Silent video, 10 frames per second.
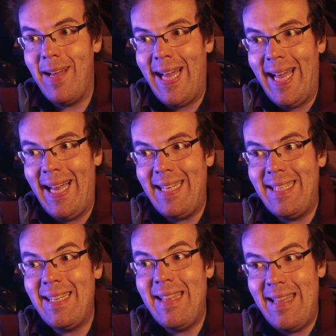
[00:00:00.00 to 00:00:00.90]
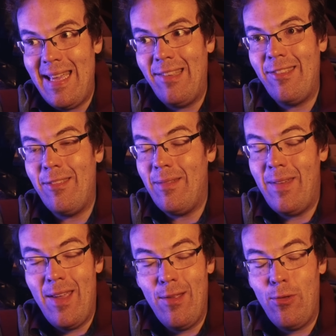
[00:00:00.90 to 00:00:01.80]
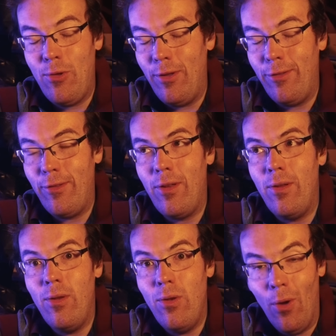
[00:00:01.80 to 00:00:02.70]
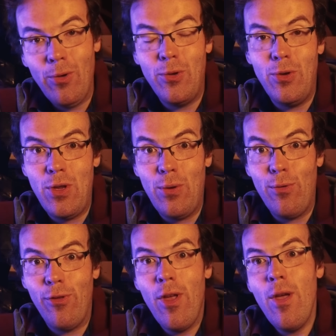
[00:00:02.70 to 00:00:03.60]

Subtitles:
And this is just not good news